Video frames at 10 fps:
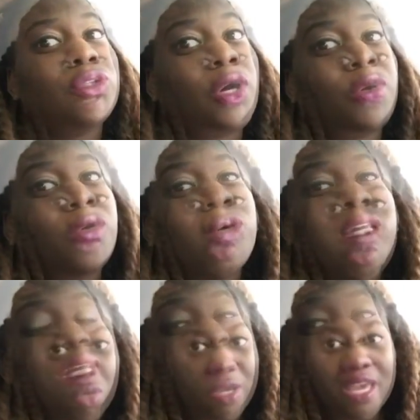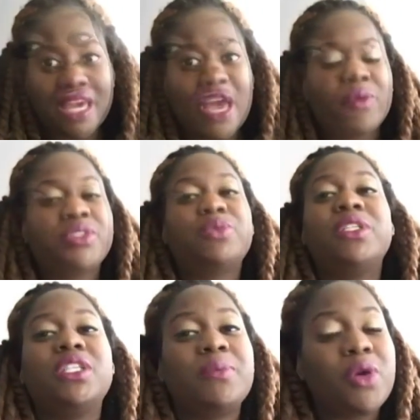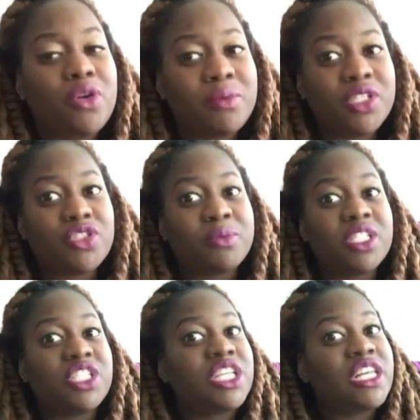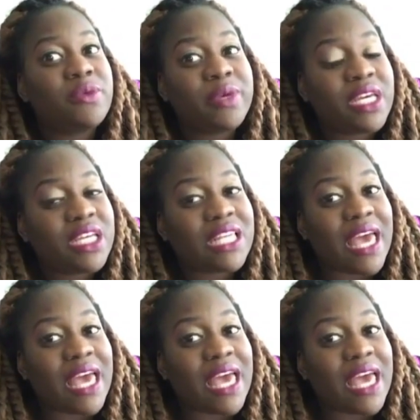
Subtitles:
Go hang out with one of them homies you been chilling with.